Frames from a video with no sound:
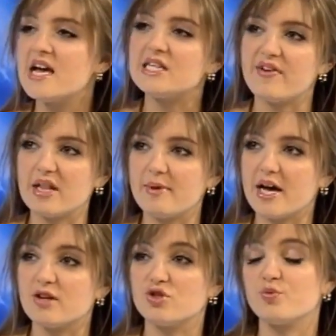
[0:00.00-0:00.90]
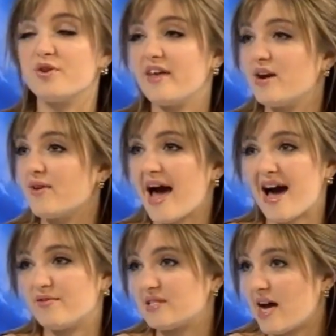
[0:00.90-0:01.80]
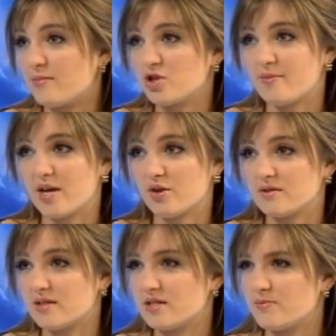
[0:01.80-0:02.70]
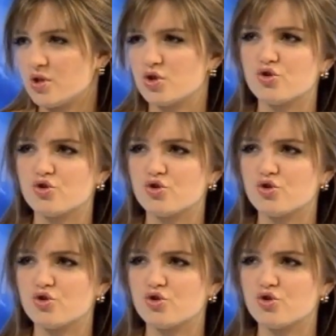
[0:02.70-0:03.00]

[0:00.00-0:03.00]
developing countries where they don't have established medical systems and mm-hmm.